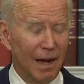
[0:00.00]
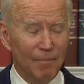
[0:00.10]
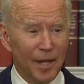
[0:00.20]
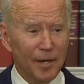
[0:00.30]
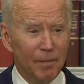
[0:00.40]

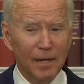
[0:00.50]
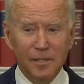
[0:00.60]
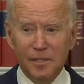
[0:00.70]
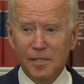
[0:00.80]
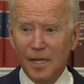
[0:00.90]
I'm not
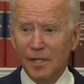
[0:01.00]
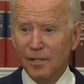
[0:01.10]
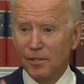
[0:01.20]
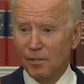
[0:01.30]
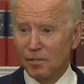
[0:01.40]
about to
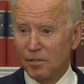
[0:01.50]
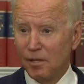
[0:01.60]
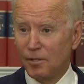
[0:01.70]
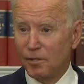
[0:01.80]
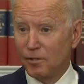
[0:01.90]
send your
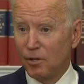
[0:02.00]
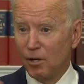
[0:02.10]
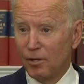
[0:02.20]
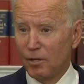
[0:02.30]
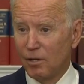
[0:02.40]
son or your
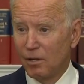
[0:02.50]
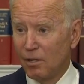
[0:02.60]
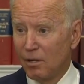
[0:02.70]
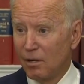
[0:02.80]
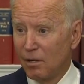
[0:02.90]
daughter
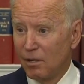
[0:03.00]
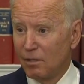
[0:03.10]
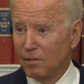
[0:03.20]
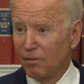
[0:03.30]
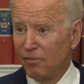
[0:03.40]

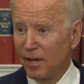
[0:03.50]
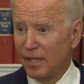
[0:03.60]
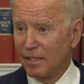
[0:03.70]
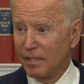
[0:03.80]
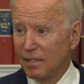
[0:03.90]
to
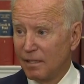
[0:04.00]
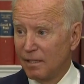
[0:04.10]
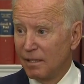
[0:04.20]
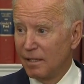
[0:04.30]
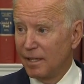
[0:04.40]
fight
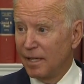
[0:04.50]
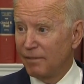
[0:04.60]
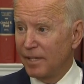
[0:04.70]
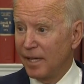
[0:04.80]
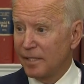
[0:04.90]
in
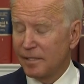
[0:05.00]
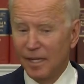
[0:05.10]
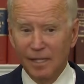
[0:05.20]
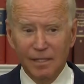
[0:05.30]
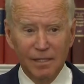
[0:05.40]
Afghanistan.